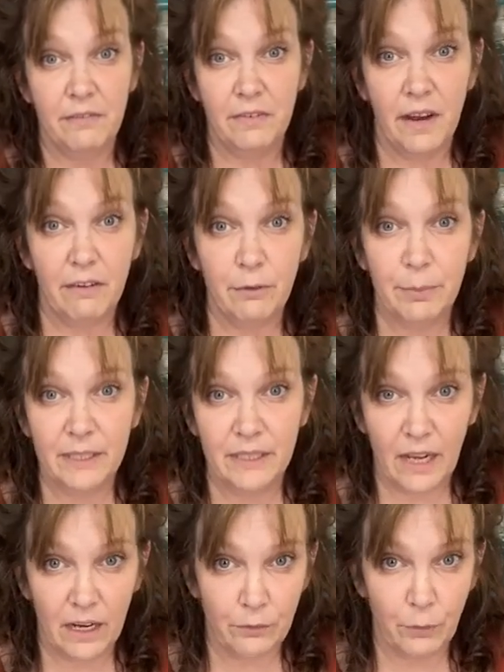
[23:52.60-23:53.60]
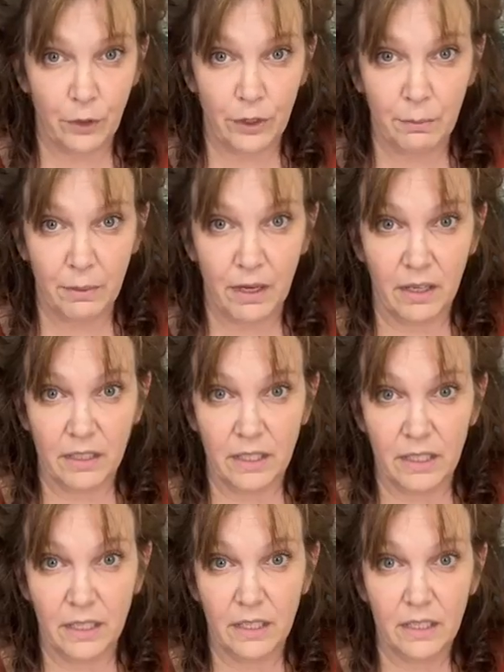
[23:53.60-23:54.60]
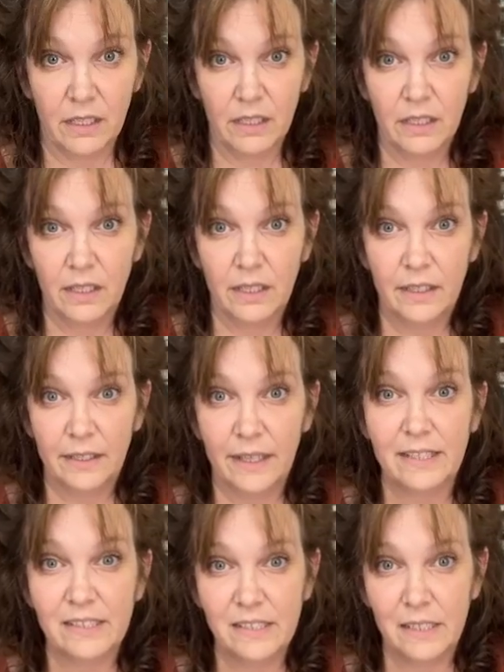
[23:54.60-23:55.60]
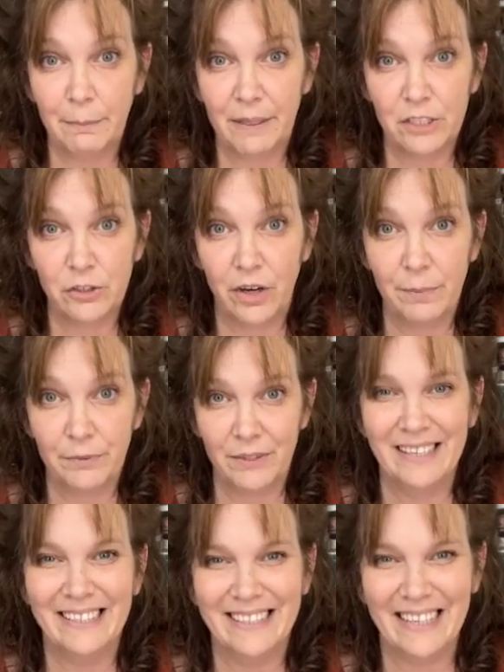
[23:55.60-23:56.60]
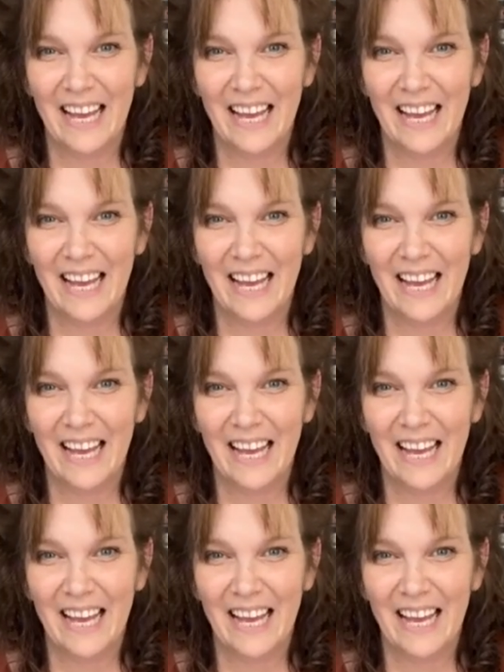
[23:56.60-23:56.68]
I have never been to California, but yes to the pink stripes.